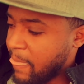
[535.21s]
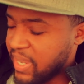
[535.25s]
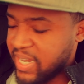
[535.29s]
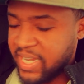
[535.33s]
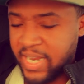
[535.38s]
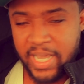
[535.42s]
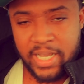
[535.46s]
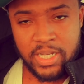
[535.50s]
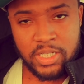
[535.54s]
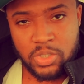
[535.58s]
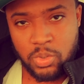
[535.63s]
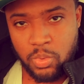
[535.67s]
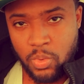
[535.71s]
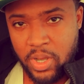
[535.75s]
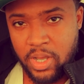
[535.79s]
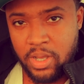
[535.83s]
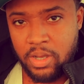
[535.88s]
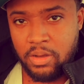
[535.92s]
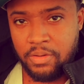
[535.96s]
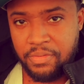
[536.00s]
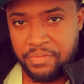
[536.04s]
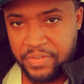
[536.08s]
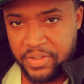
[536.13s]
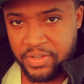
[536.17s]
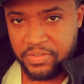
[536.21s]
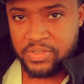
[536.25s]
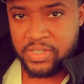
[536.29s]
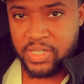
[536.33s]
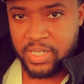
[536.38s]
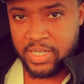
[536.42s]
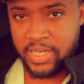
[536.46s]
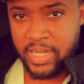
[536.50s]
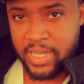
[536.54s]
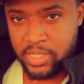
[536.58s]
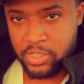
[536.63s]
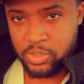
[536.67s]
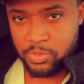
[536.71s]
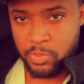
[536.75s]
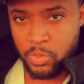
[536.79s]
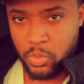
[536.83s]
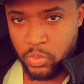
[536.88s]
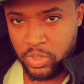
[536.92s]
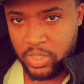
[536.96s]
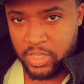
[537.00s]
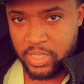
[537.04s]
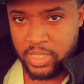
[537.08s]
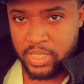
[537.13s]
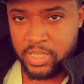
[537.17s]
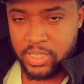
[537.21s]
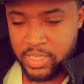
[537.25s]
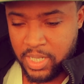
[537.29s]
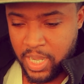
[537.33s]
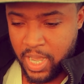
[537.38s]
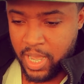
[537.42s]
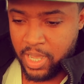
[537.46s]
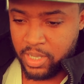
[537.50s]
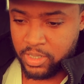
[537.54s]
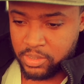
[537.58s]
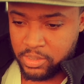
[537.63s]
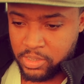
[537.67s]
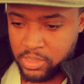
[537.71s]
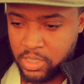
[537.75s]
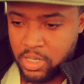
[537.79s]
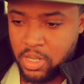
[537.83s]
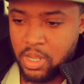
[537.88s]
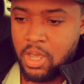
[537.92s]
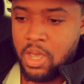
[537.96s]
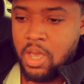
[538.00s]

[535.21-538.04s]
Day twelve, fifteen day smoothie detox.